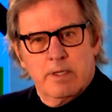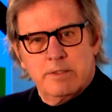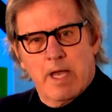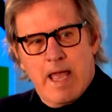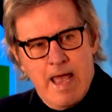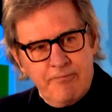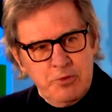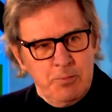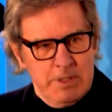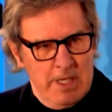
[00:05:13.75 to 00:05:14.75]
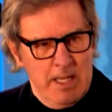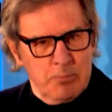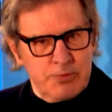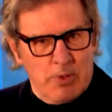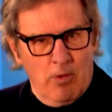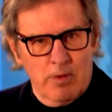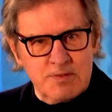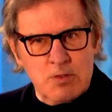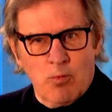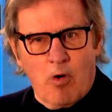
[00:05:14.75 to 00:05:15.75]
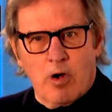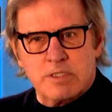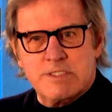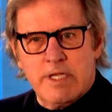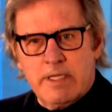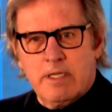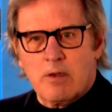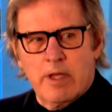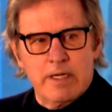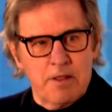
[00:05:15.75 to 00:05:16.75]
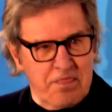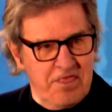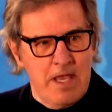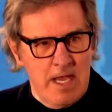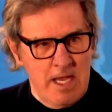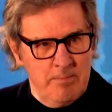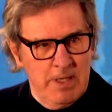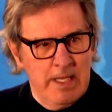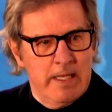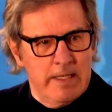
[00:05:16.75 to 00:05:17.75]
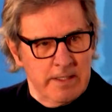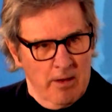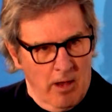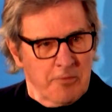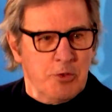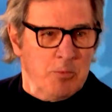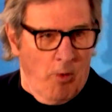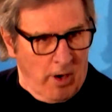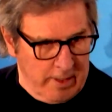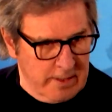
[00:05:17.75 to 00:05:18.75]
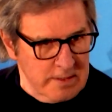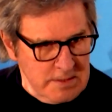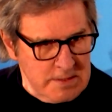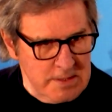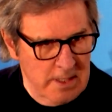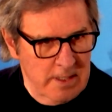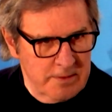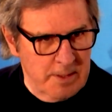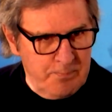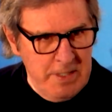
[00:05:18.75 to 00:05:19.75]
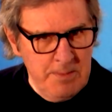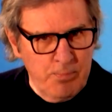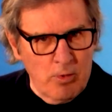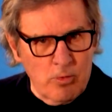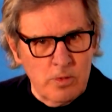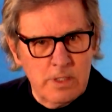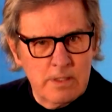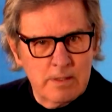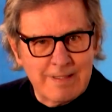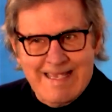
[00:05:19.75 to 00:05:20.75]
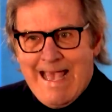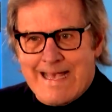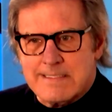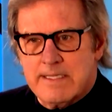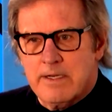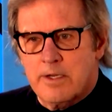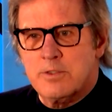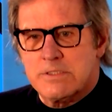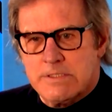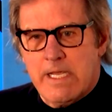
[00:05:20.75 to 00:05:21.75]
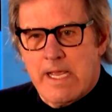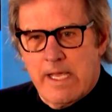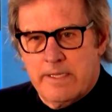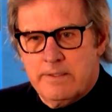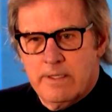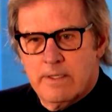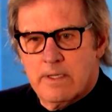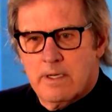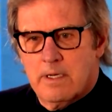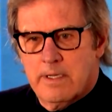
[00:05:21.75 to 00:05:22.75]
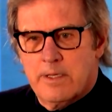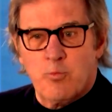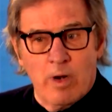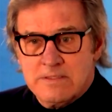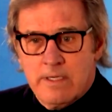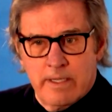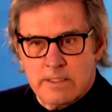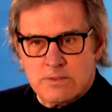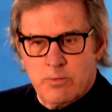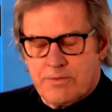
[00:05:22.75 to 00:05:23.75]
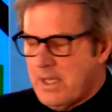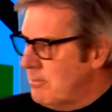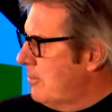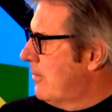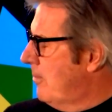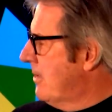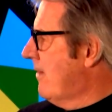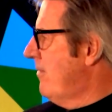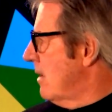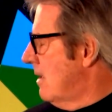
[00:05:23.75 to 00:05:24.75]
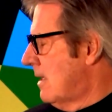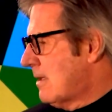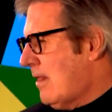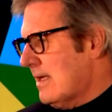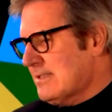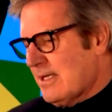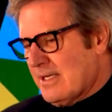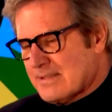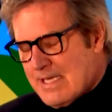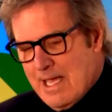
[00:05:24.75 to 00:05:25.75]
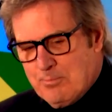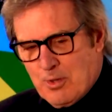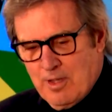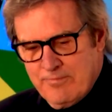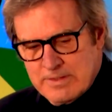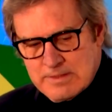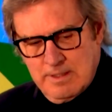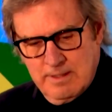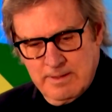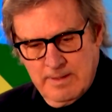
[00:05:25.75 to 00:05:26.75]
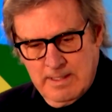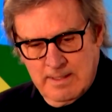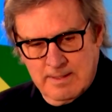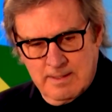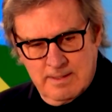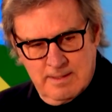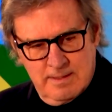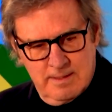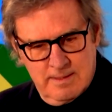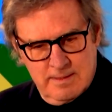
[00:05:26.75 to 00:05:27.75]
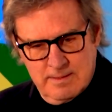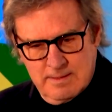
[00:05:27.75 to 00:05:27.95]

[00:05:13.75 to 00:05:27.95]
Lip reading: you have to be able to also articulate a theme in other markets that people get and understand and resonates with them. Let me give you a classic example of it.